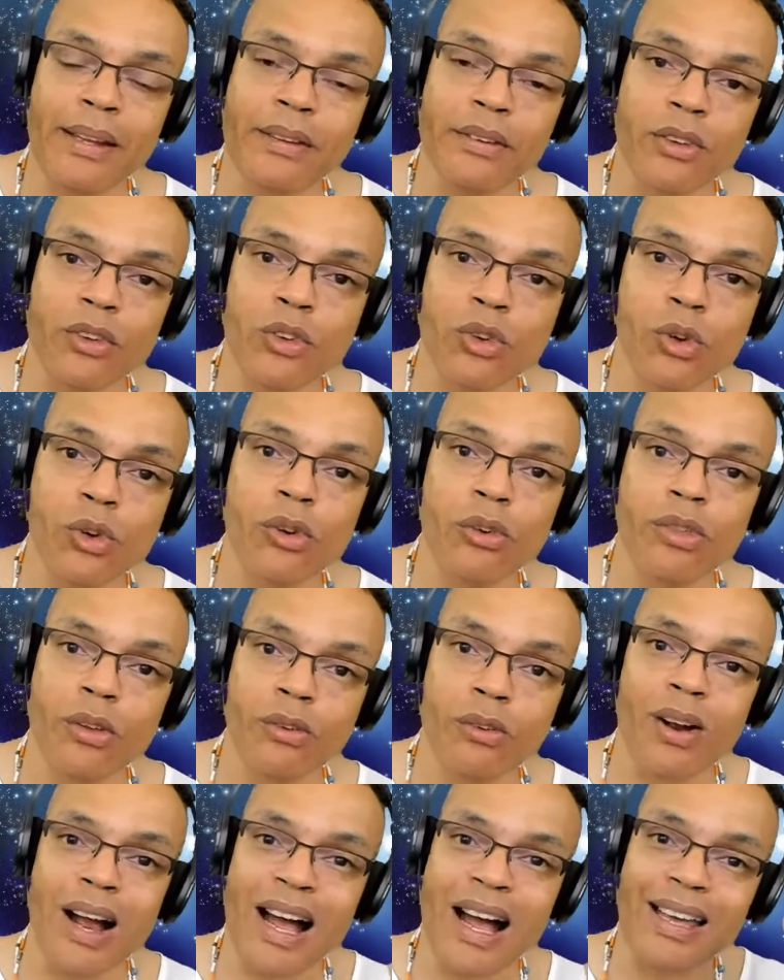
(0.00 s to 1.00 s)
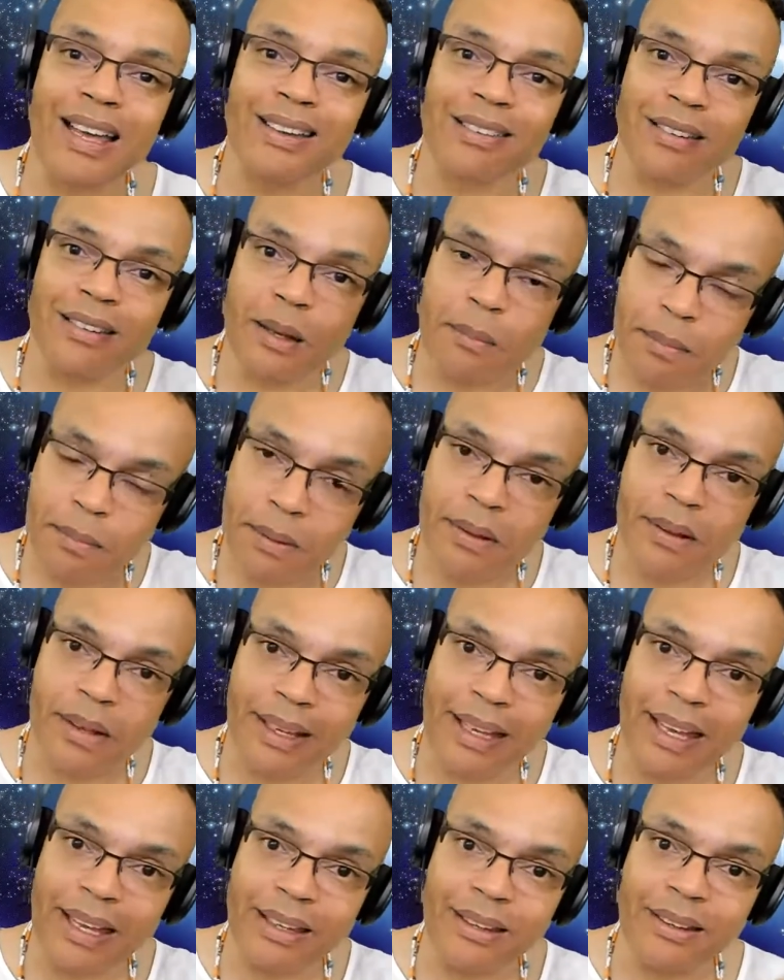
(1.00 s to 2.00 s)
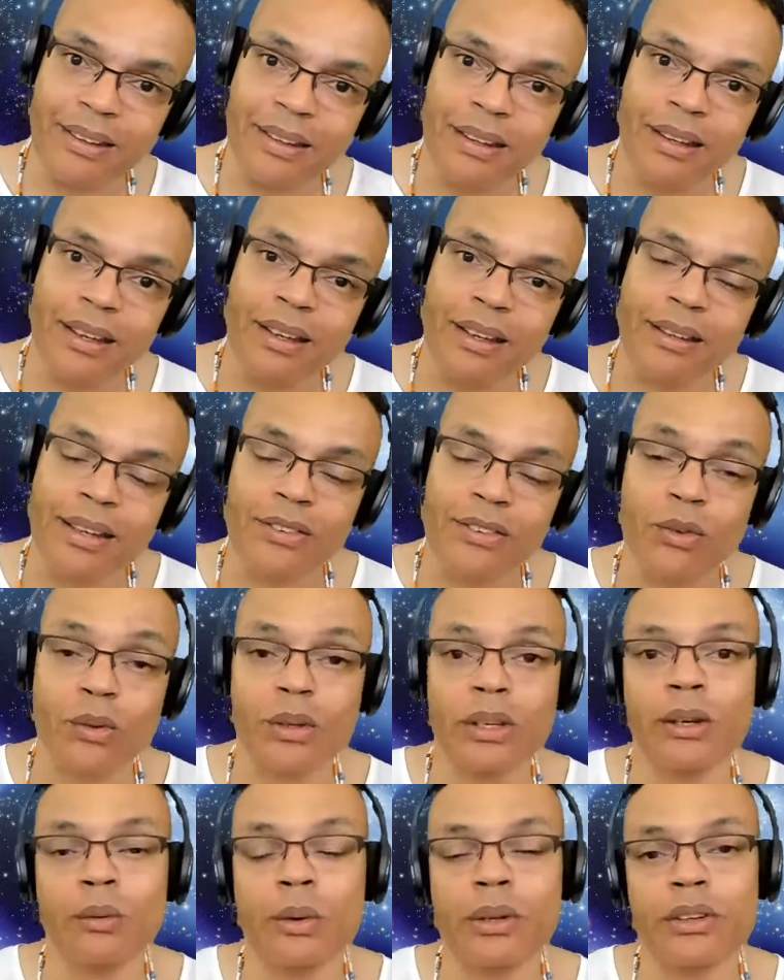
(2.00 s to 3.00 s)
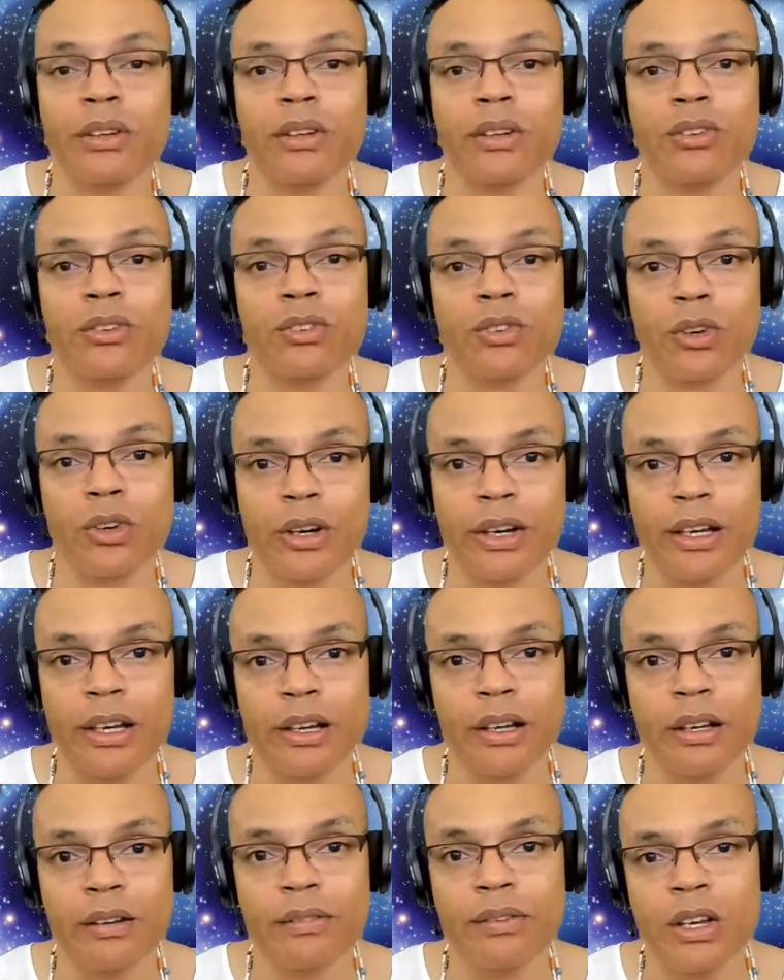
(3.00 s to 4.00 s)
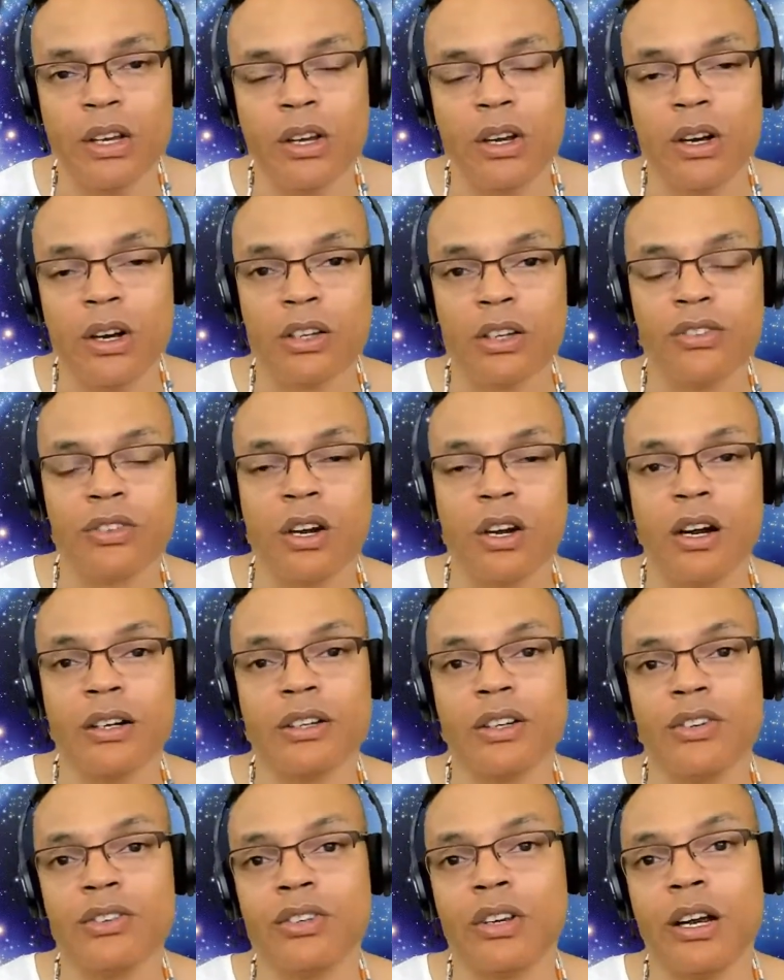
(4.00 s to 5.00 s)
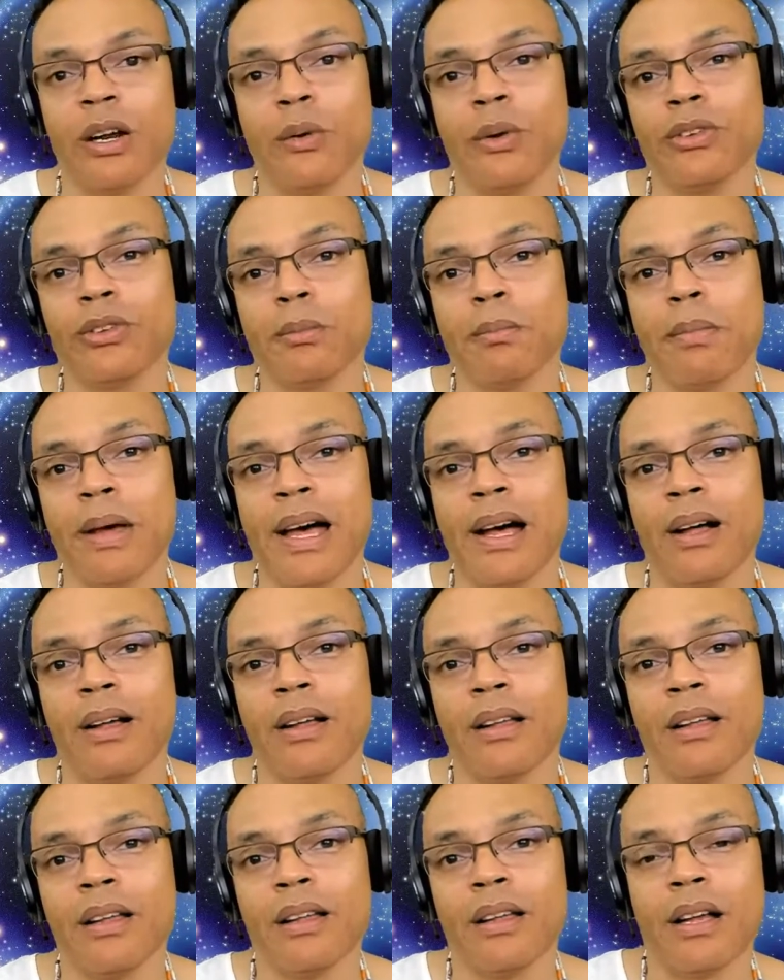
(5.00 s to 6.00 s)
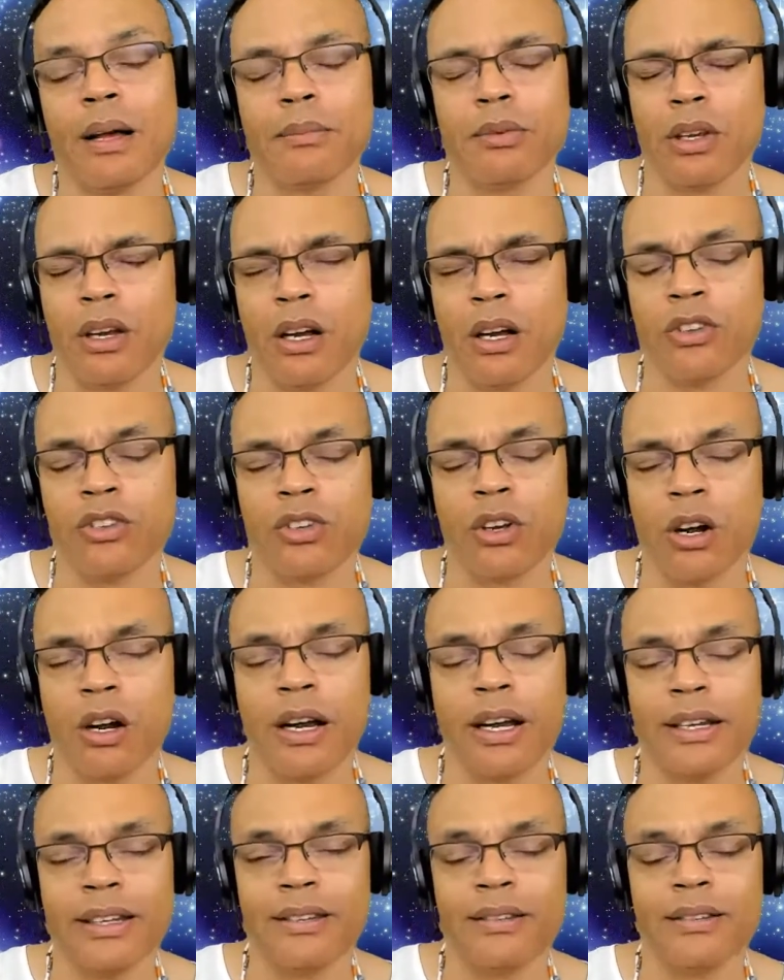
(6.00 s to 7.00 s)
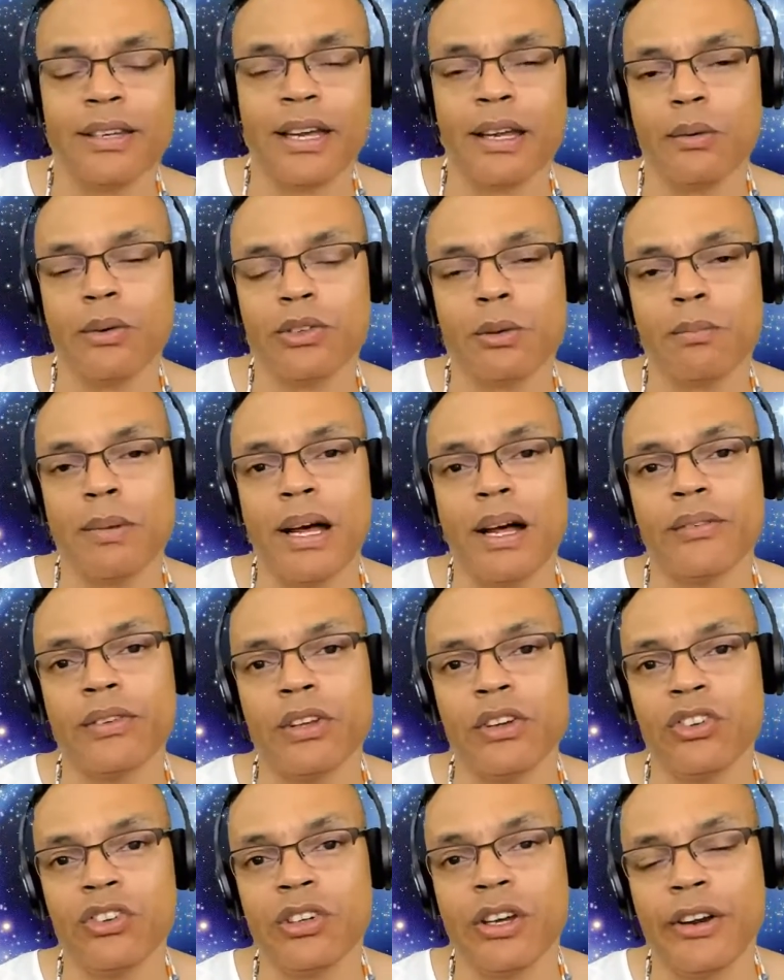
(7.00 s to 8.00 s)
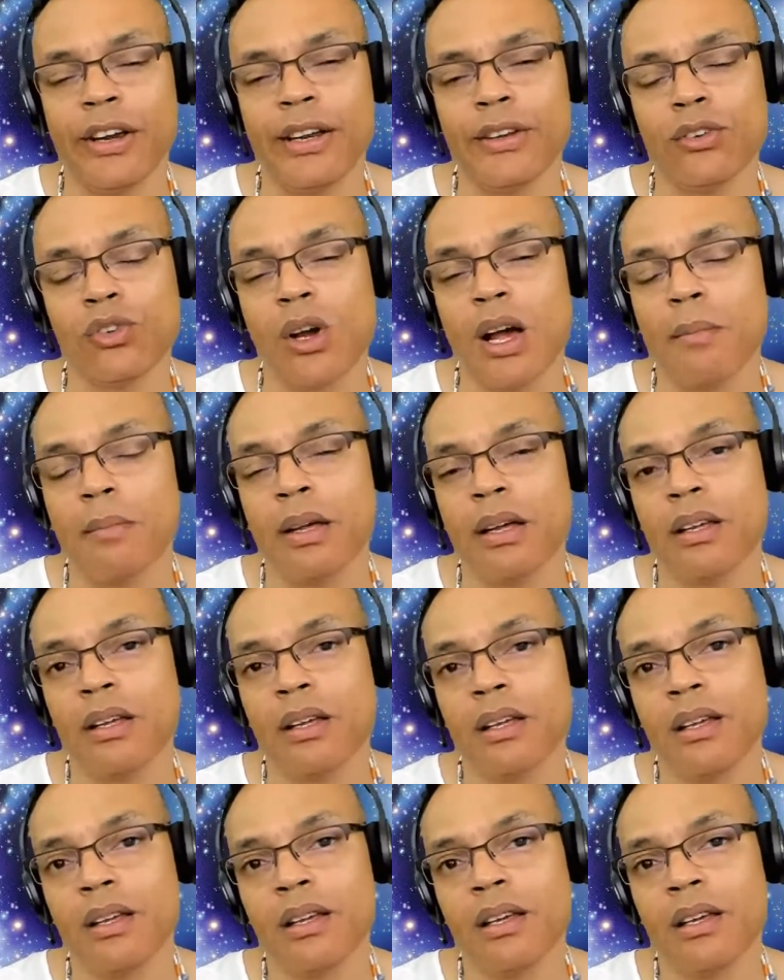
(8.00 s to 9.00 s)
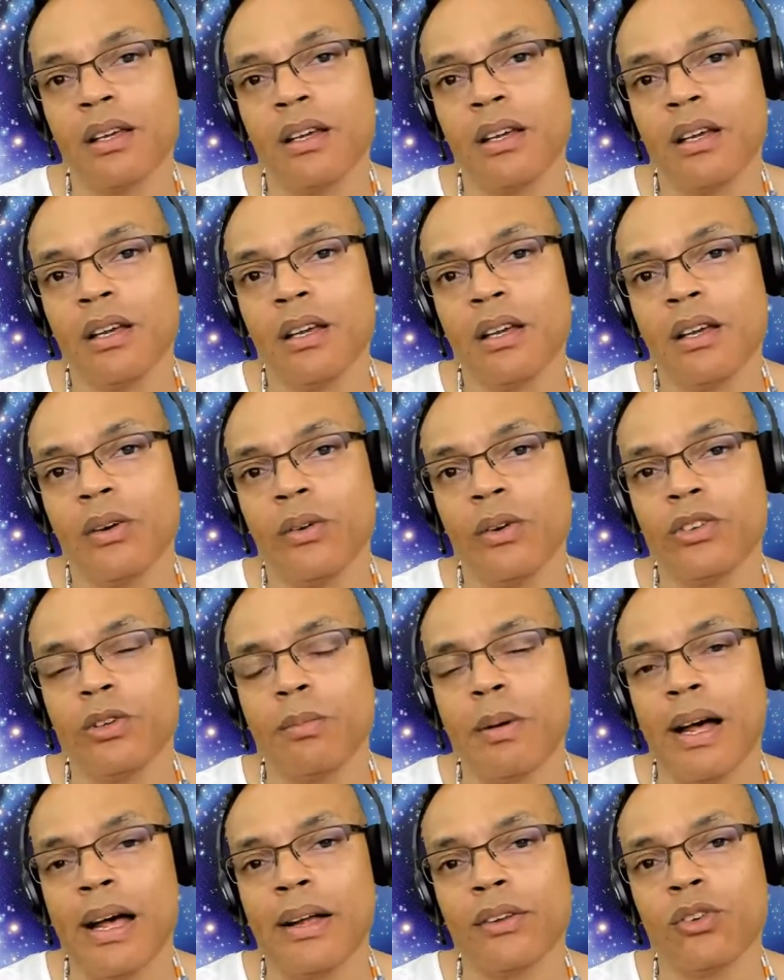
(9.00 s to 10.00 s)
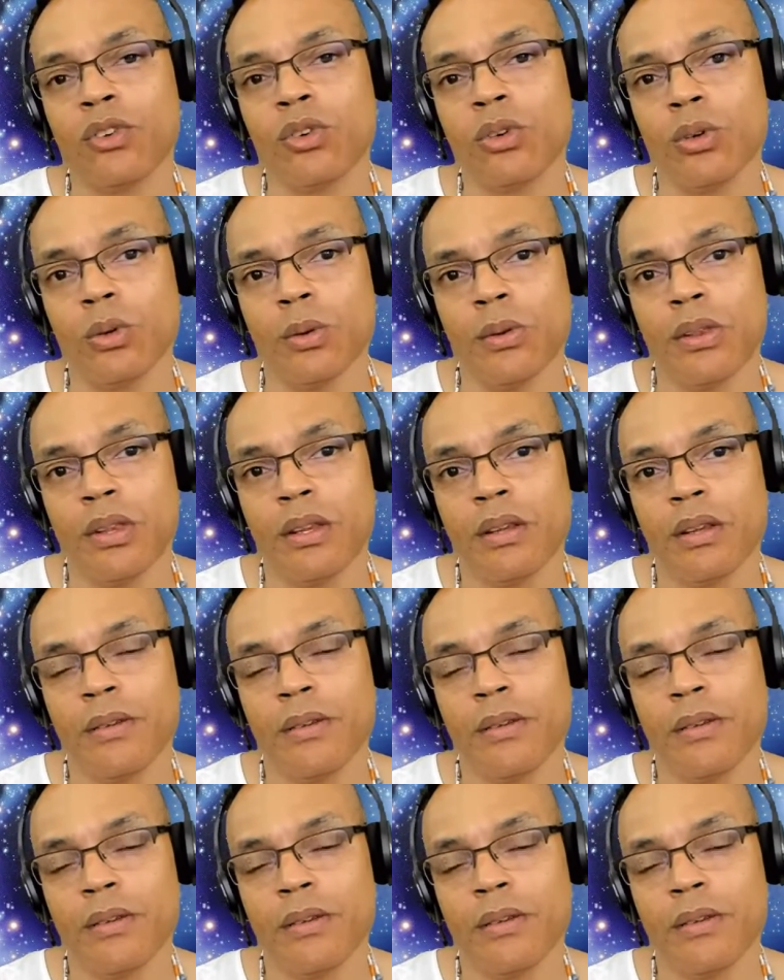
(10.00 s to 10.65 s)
the truth rise up again." That's really what the story of Asar and Aser was about. Asar and Aset was about. The Assyrian drama was about how truth